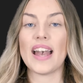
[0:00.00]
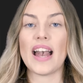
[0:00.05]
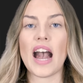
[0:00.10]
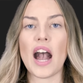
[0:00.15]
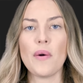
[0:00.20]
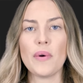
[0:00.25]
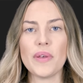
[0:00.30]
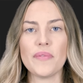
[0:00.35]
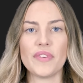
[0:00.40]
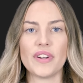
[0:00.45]

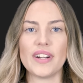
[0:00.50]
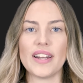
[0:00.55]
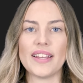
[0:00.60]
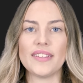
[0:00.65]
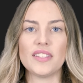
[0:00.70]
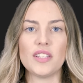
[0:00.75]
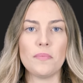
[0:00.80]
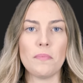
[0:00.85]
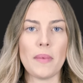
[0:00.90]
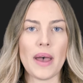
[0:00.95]
However,
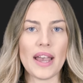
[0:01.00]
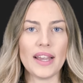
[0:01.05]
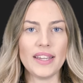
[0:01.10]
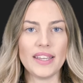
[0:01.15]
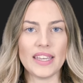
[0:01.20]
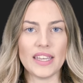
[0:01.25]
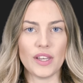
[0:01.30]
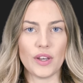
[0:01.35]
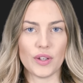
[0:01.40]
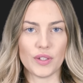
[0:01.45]
as the
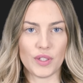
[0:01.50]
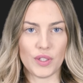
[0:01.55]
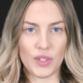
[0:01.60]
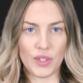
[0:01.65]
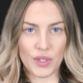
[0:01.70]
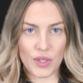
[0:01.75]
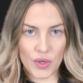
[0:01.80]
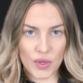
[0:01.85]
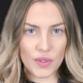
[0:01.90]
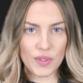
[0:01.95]
monkey got
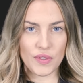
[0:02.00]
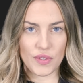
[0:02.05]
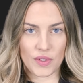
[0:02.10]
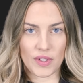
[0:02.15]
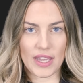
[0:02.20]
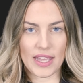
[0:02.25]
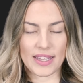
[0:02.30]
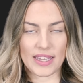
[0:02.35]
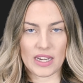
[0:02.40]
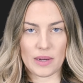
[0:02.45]
used to
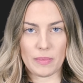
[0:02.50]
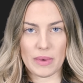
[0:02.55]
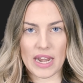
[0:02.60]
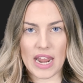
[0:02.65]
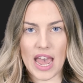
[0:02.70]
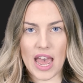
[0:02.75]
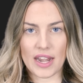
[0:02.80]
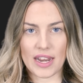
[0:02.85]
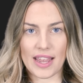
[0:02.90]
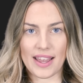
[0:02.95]
getting a
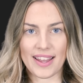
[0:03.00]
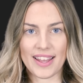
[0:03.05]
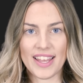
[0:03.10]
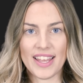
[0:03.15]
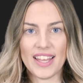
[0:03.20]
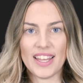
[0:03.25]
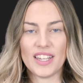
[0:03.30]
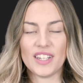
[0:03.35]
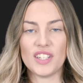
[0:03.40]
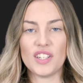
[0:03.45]
banana,
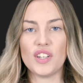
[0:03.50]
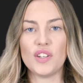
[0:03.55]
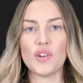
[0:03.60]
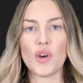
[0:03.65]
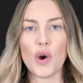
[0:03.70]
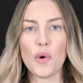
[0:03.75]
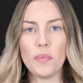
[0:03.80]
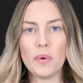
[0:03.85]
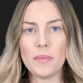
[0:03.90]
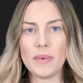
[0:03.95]
the
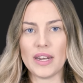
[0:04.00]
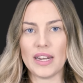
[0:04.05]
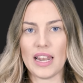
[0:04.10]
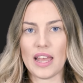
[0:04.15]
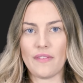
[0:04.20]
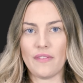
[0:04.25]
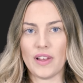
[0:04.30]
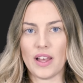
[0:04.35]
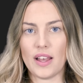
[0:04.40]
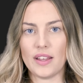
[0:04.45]
dopamine
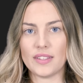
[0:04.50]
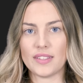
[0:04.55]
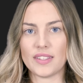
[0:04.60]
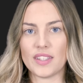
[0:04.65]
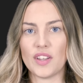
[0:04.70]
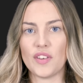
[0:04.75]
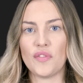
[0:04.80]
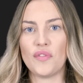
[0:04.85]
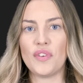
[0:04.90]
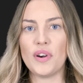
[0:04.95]

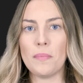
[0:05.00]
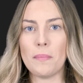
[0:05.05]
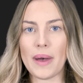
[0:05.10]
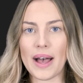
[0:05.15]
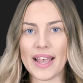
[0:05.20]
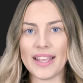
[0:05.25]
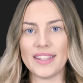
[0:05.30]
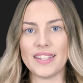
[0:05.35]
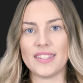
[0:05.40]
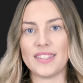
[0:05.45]
levels
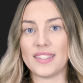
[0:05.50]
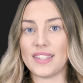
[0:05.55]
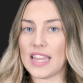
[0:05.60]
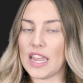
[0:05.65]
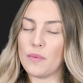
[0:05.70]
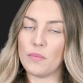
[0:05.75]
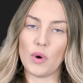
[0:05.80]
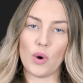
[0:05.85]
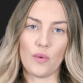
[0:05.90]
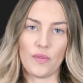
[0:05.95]
remained the
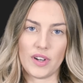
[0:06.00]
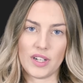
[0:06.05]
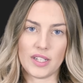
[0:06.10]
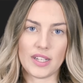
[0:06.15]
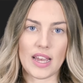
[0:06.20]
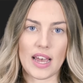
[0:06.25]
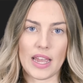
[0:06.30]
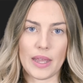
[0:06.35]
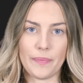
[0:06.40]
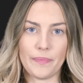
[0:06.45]
same over
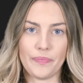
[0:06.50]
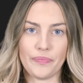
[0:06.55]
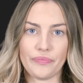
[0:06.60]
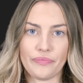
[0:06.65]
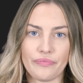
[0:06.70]
time.